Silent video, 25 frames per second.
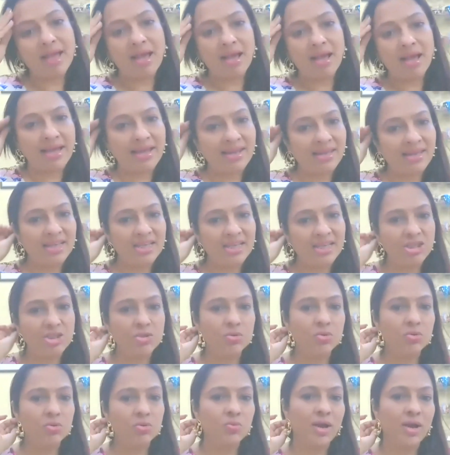Yeah, any
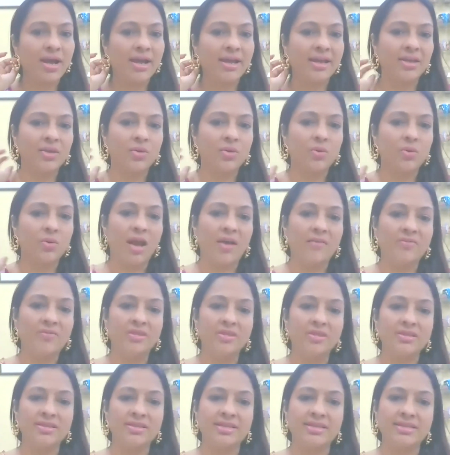issue, why you have
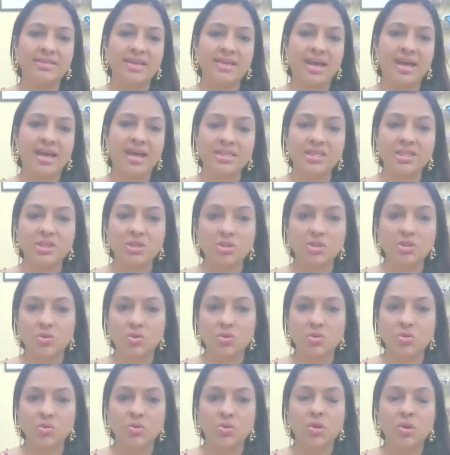this anxiety
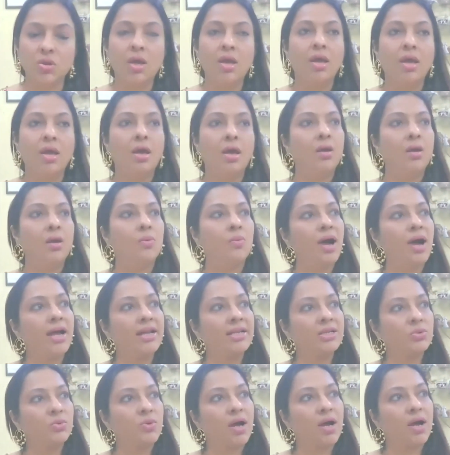issue. Okay. Why
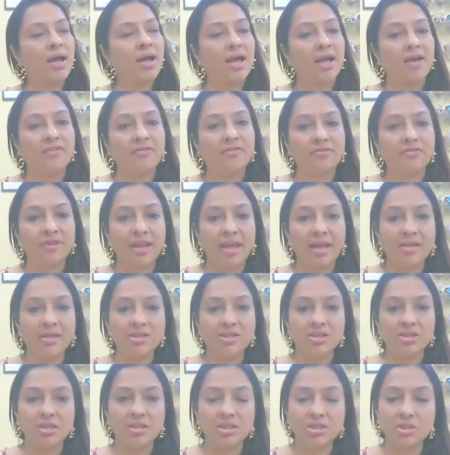do I have
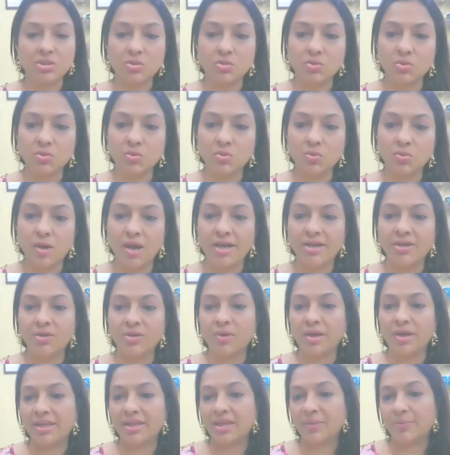financial issue? Why
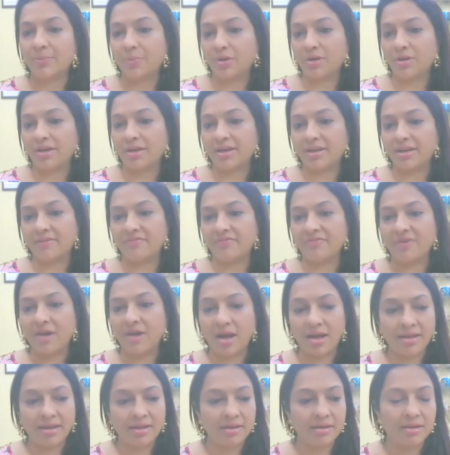do I keep on getting
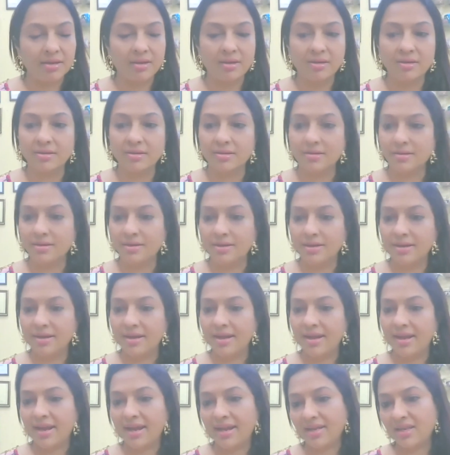fired?
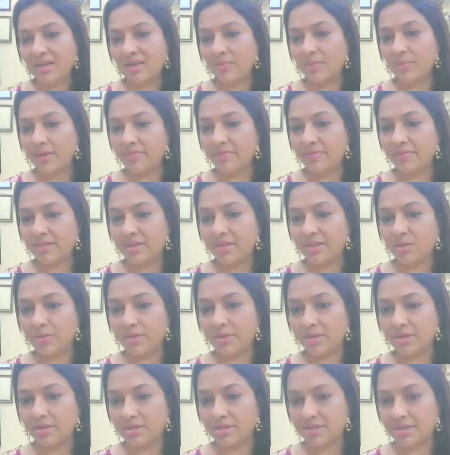Mm. Any one thing you
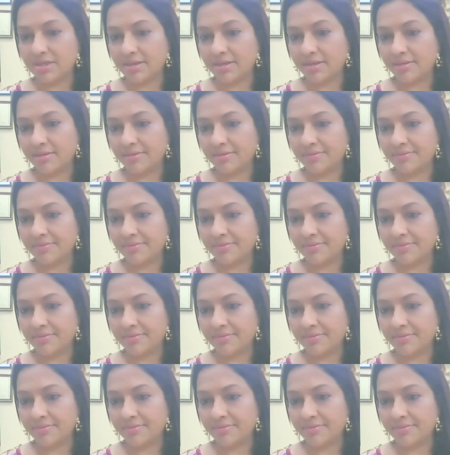can take. Right.